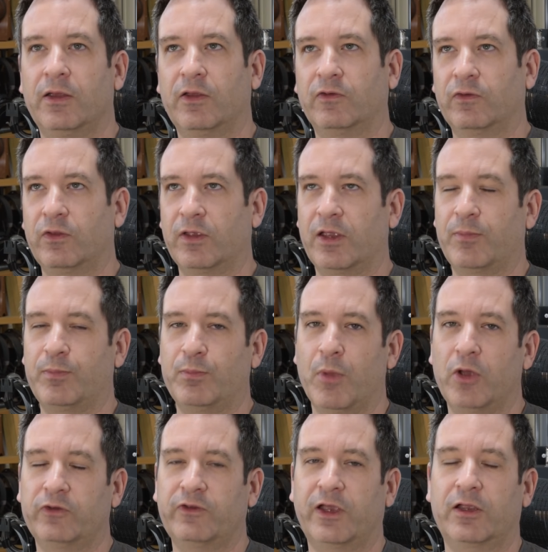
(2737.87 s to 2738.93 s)
Is the
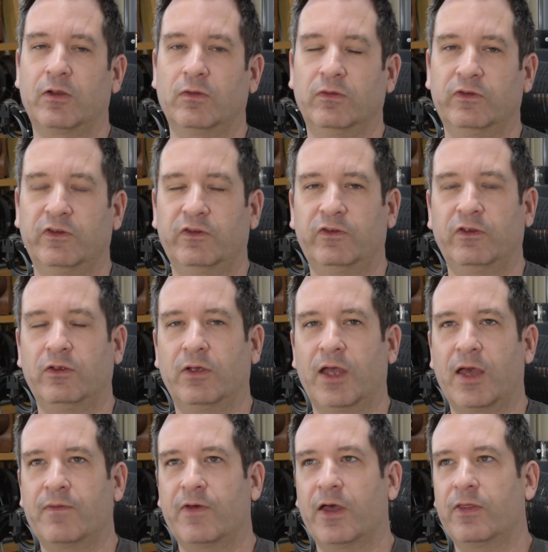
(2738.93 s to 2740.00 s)
most accurate resistor you
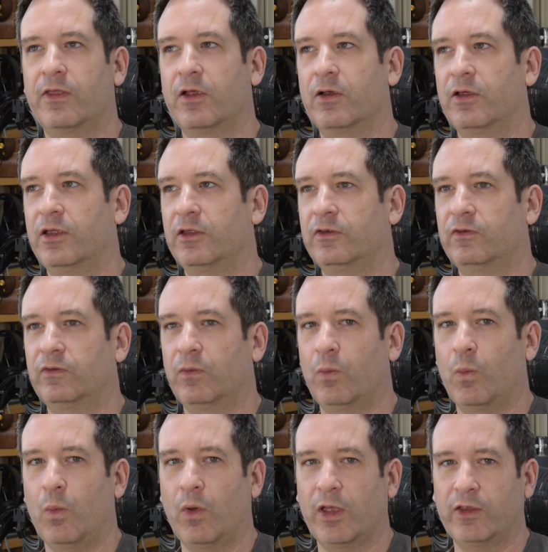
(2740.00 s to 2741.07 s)
have out there is a
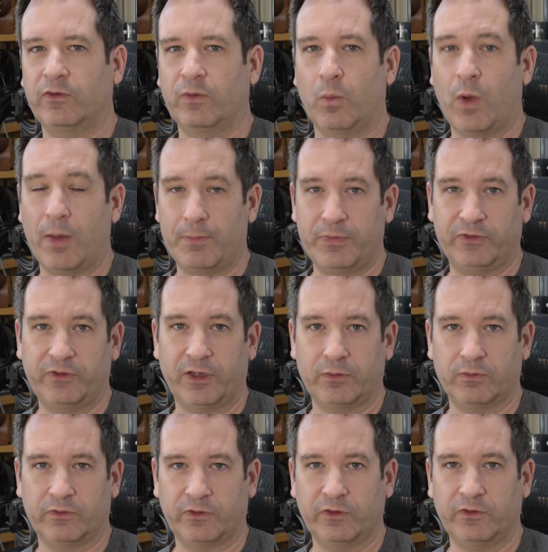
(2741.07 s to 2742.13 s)
1%
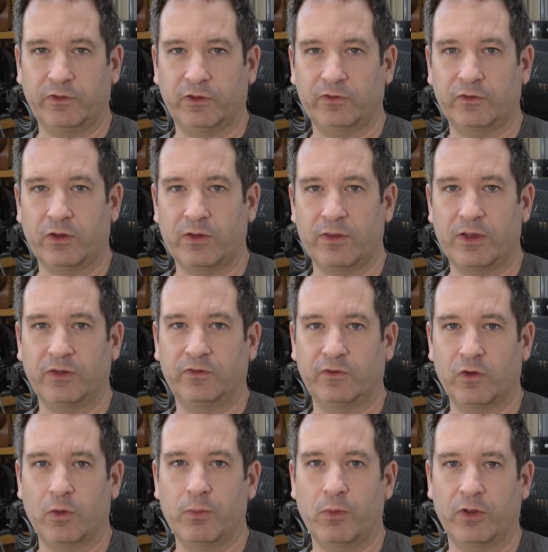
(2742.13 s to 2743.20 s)
resistor. So you think
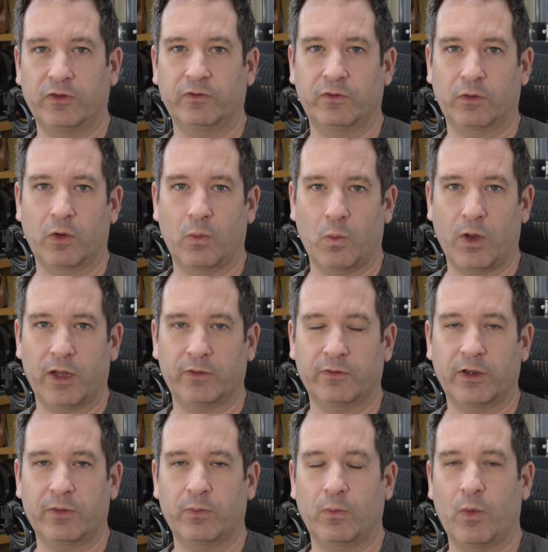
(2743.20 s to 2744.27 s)
0.01,
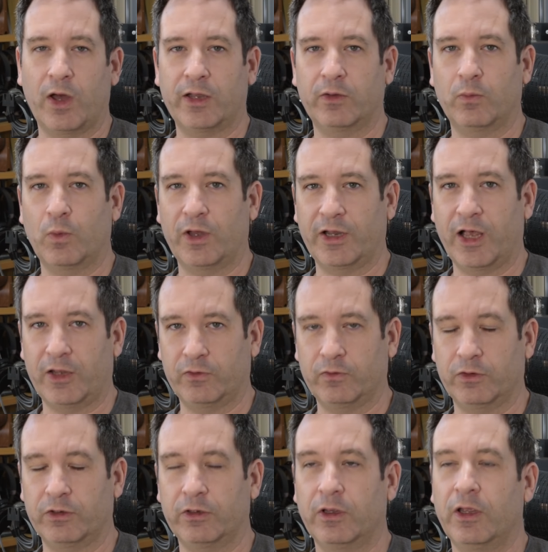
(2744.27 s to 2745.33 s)
right? 1 on
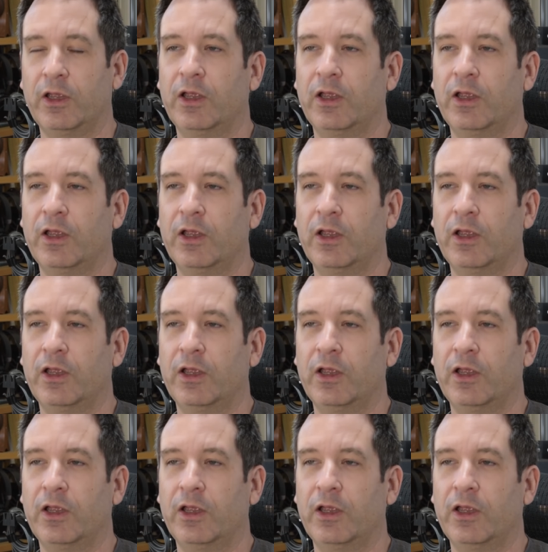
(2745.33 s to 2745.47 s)
100.